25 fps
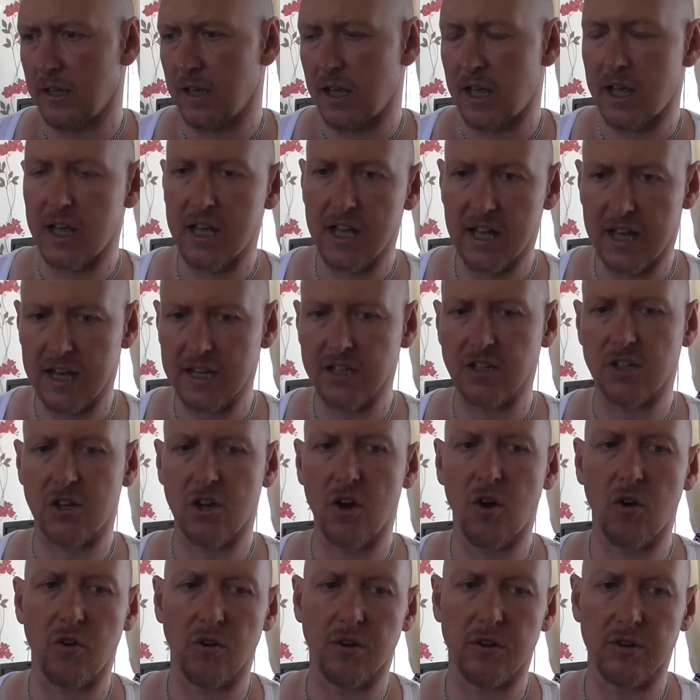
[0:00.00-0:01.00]
It had
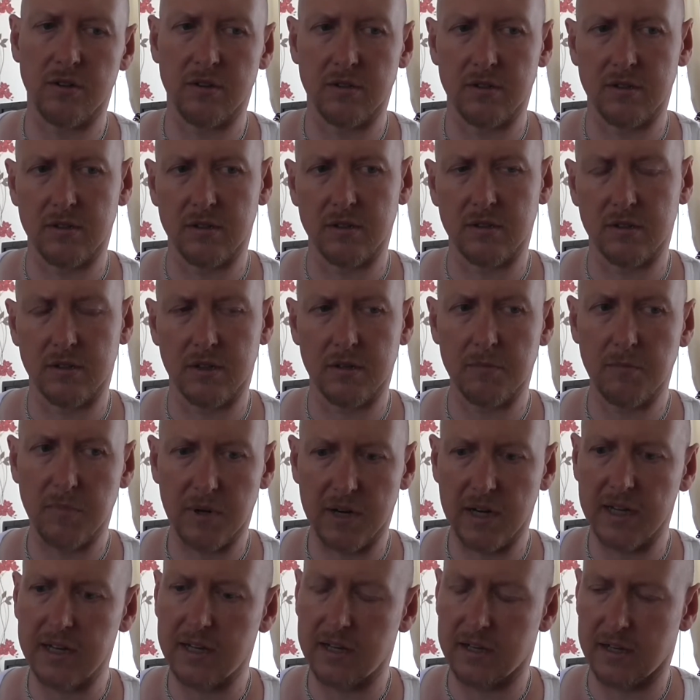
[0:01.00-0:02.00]
gone
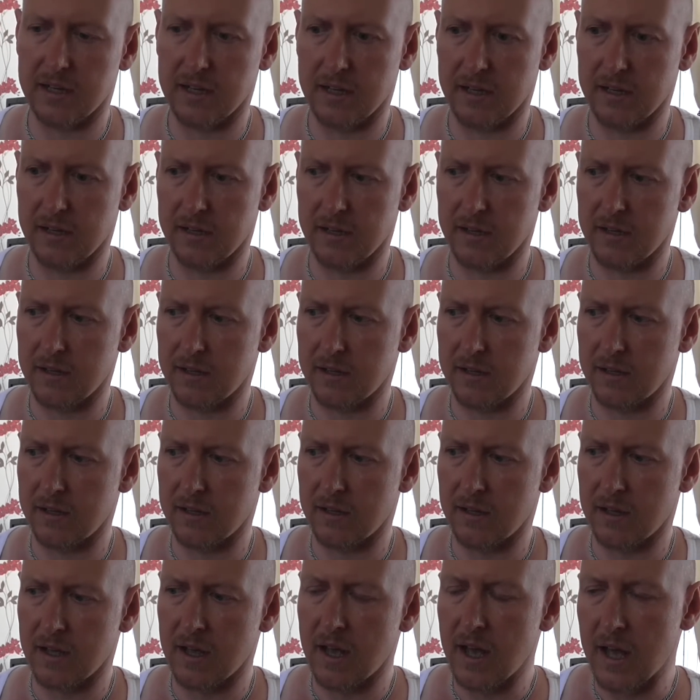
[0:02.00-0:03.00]
completely.
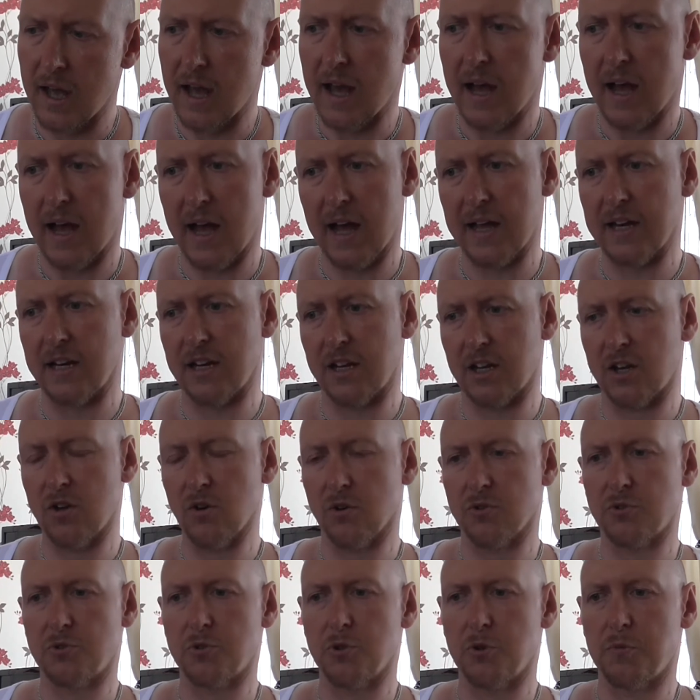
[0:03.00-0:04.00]
And it
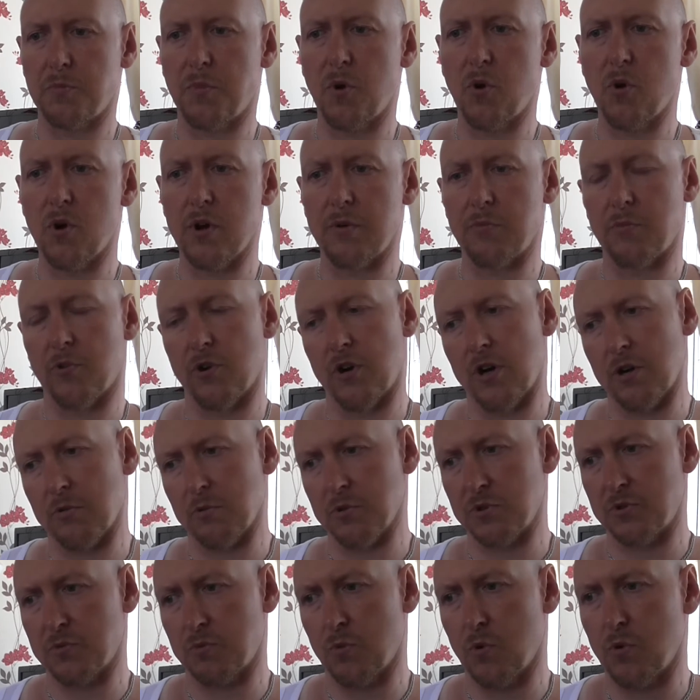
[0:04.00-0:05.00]
got to a point where I
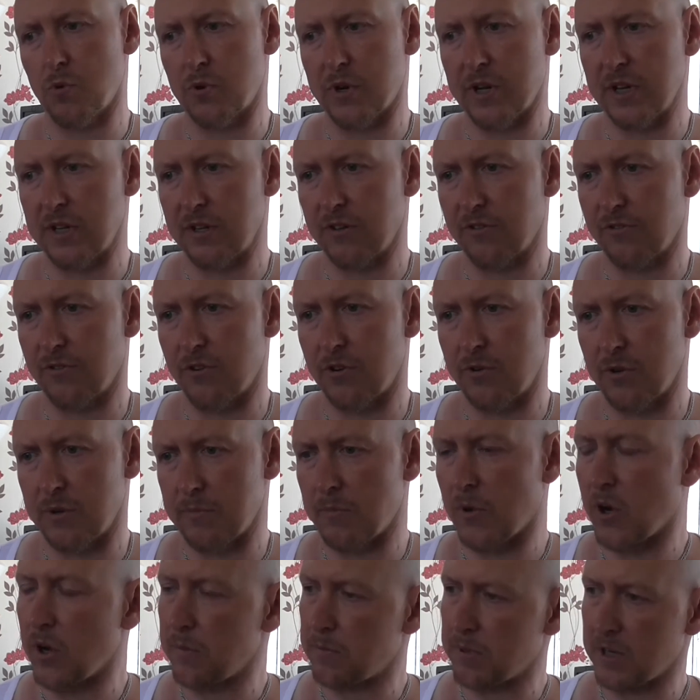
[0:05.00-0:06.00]
was walking through, in
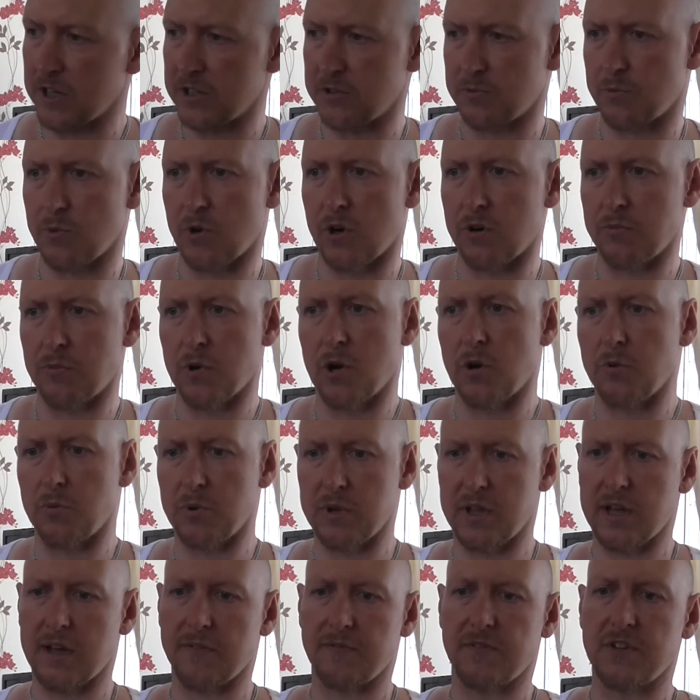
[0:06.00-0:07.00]
my place where I work,
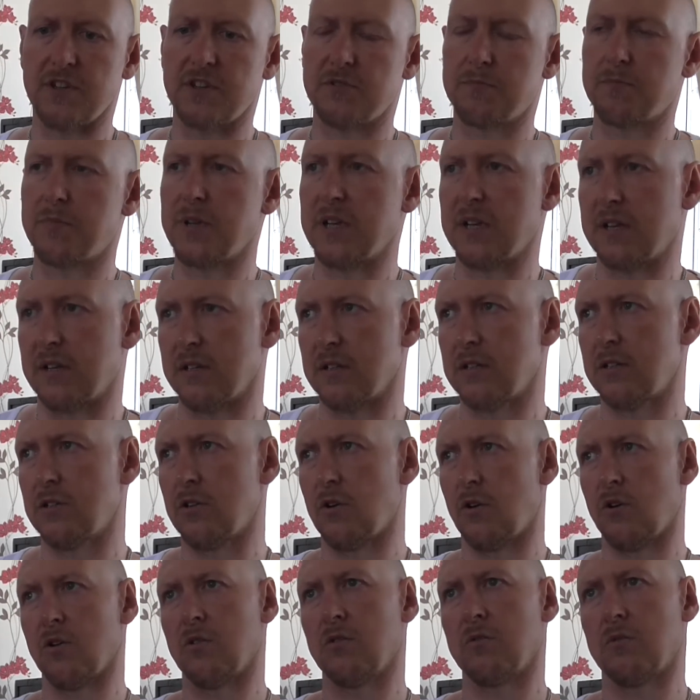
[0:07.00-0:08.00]
we have these big
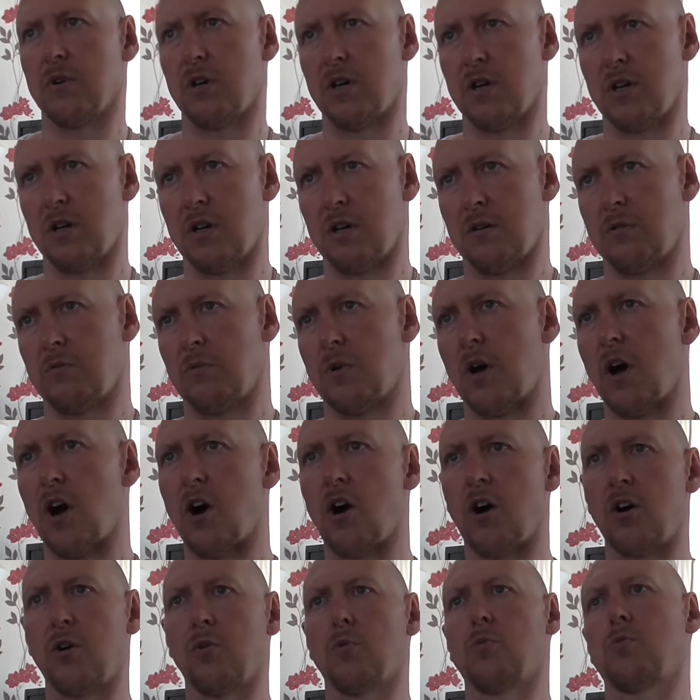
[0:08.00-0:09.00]
long
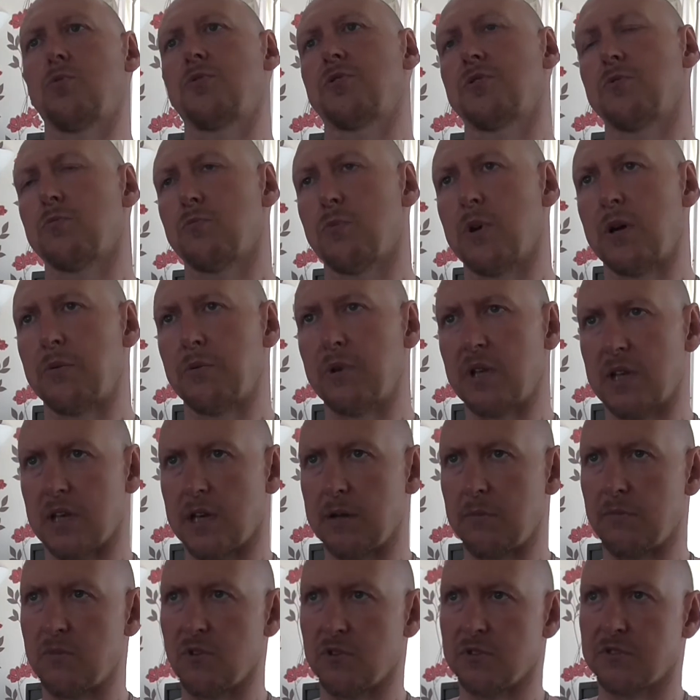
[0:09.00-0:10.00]
aisles where we
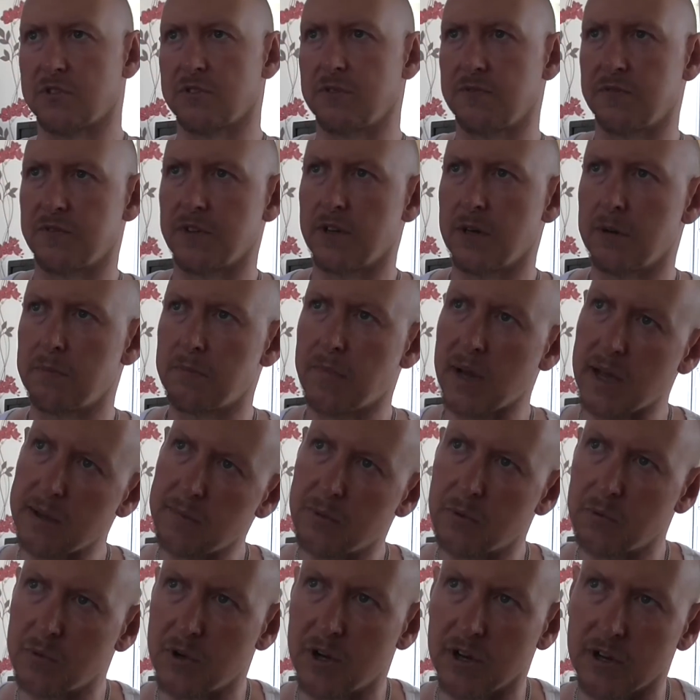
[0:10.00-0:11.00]
keep lots of
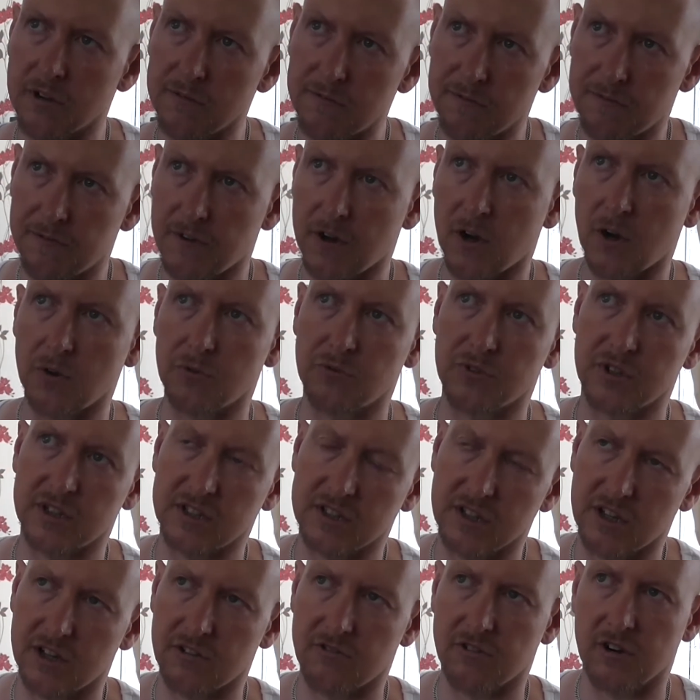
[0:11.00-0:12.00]
paperwork and files,
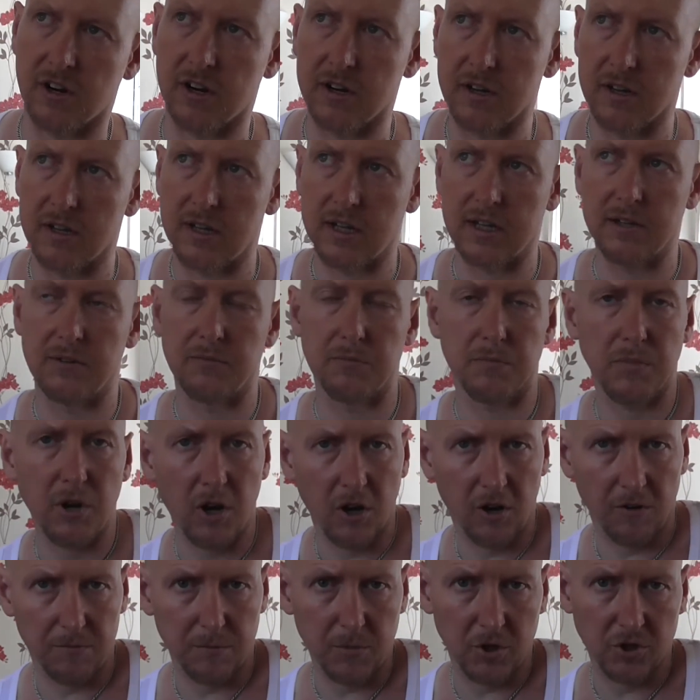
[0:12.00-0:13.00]
etc. And
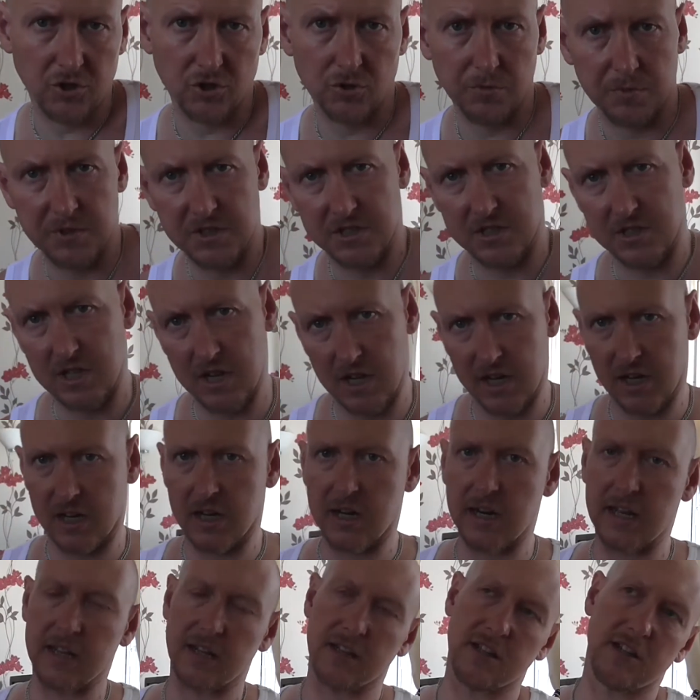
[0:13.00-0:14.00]
part of my job is to go and
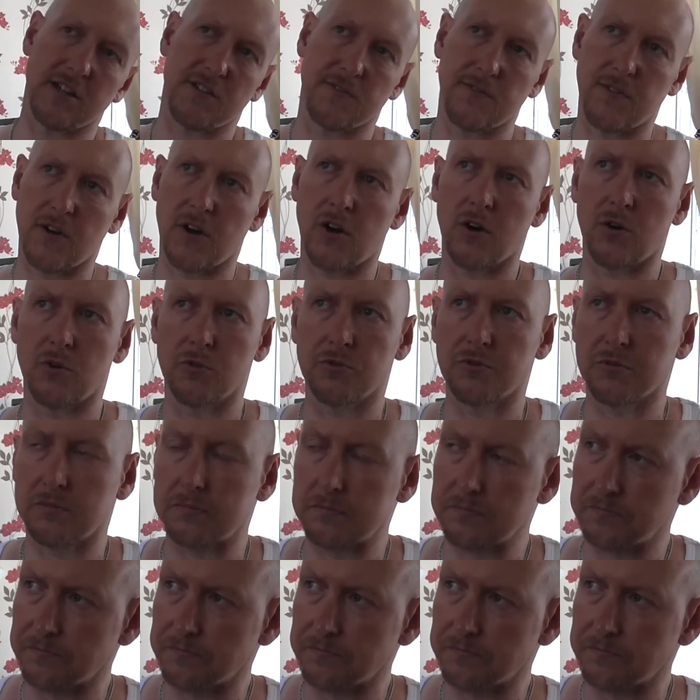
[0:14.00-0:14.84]
collect these files.